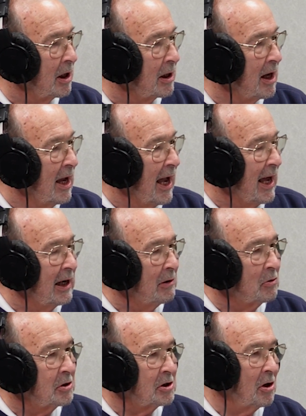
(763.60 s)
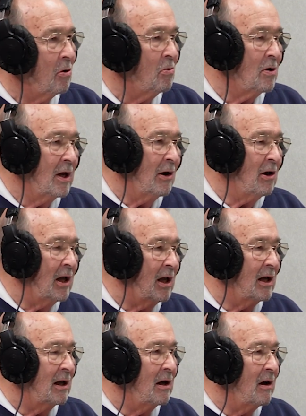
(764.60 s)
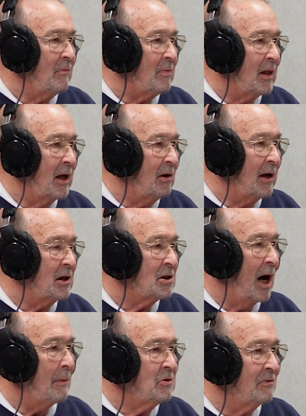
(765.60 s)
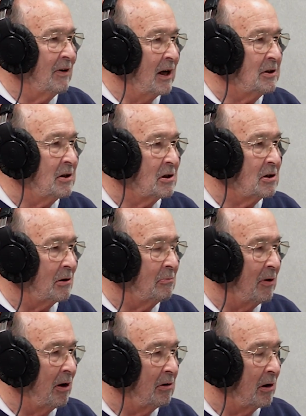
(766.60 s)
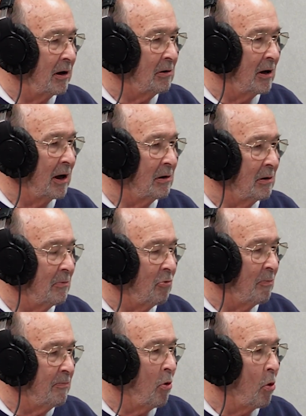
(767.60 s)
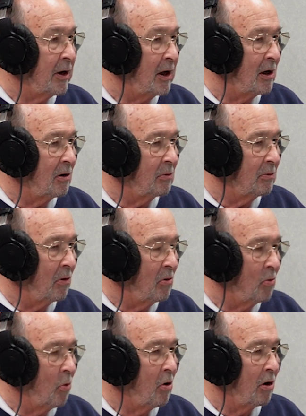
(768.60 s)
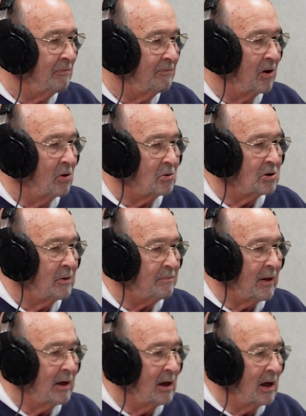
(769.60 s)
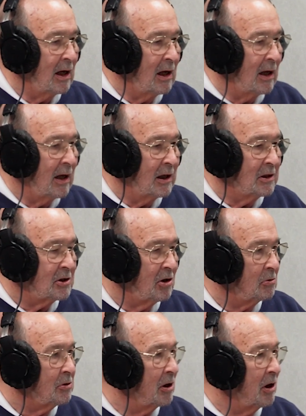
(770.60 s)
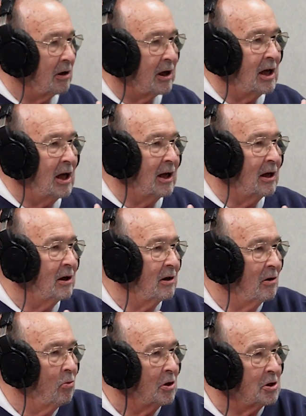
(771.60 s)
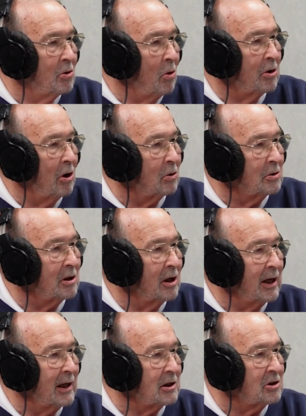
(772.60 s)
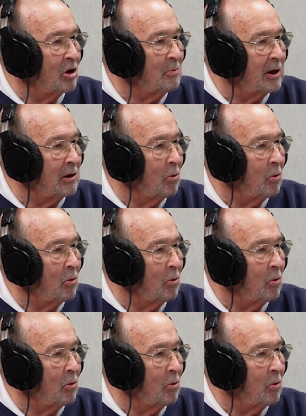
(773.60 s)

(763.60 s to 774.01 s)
thing, and it was so. his observations and, and, and, and reporting on, on Warren Folks is so still akin to what's going on today in so many